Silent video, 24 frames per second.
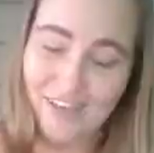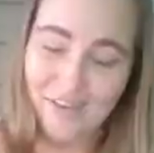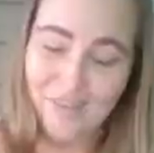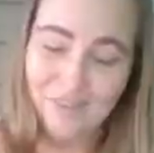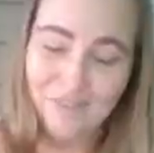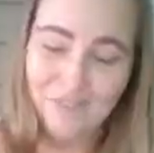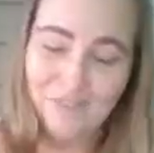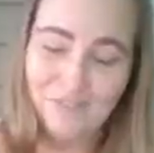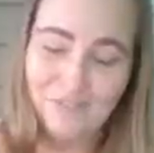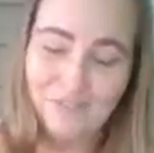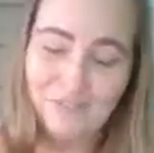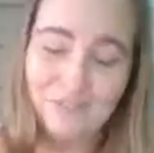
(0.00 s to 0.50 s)

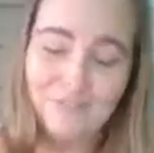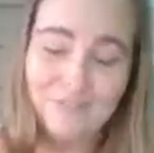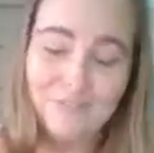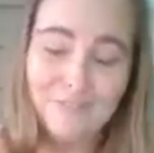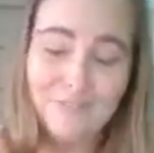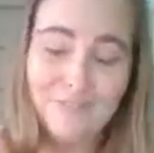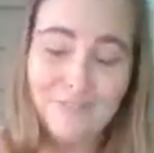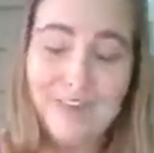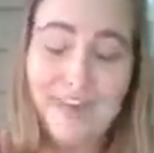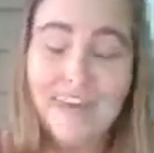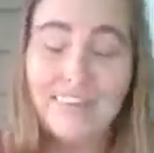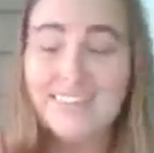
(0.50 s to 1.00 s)
of
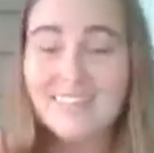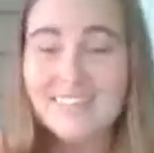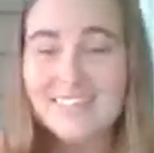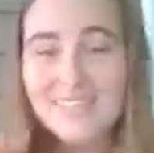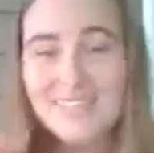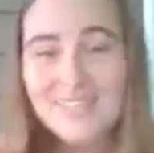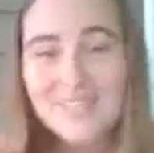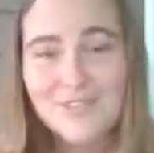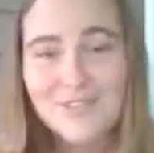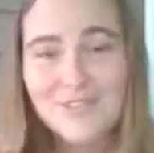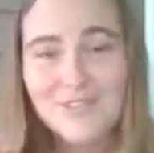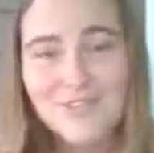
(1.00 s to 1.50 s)

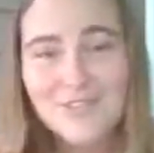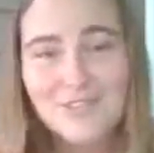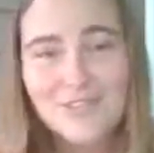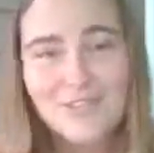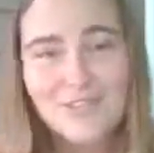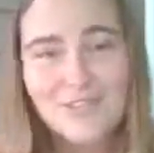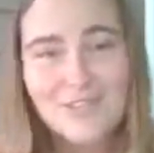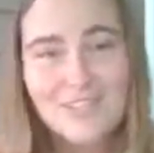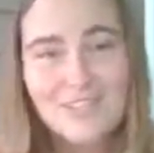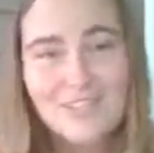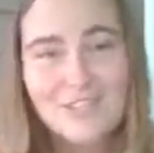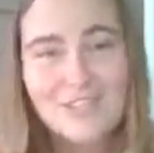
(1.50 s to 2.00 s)
vastly different
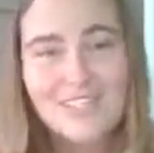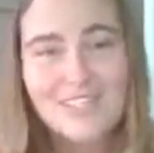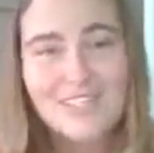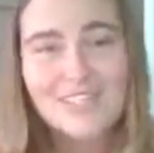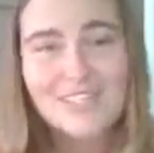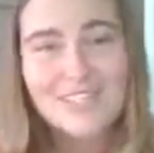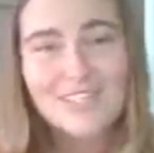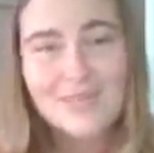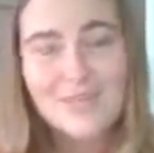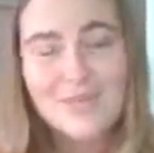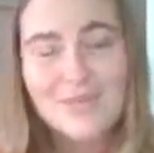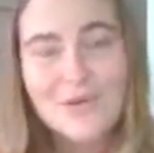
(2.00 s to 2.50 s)

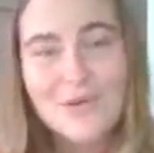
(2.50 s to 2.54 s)
traditions,